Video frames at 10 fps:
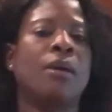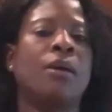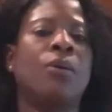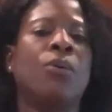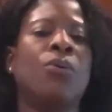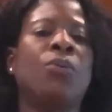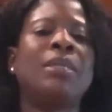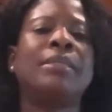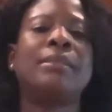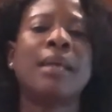We
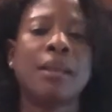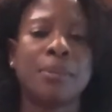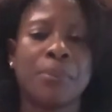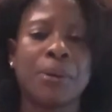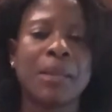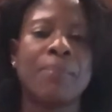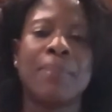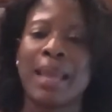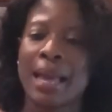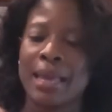celebrate Black
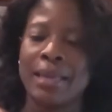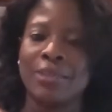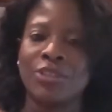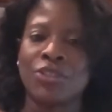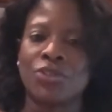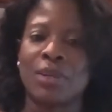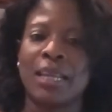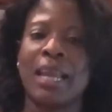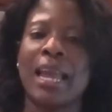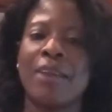history
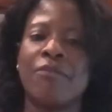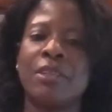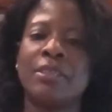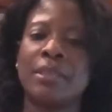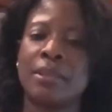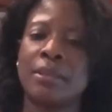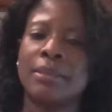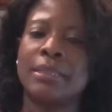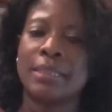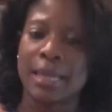every single
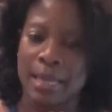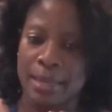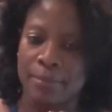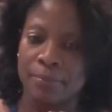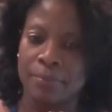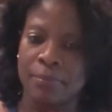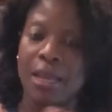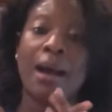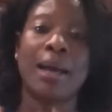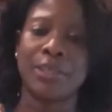day. I
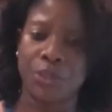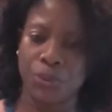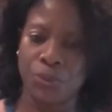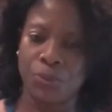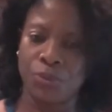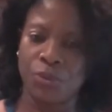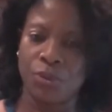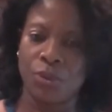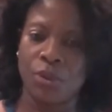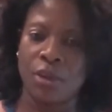do.
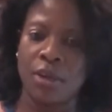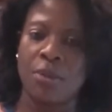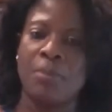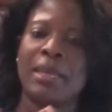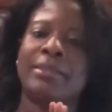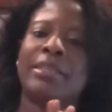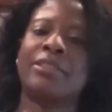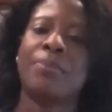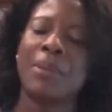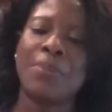Because as a
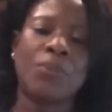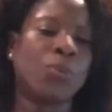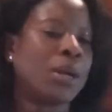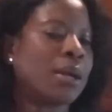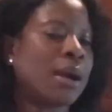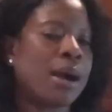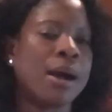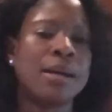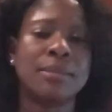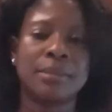people, we're
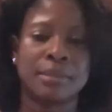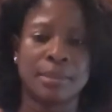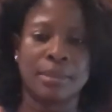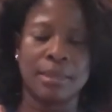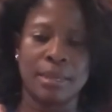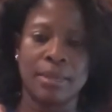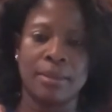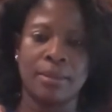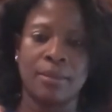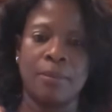constantly
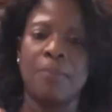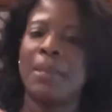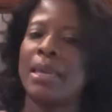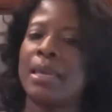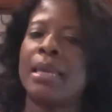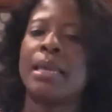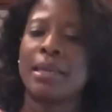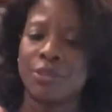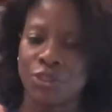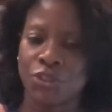making history.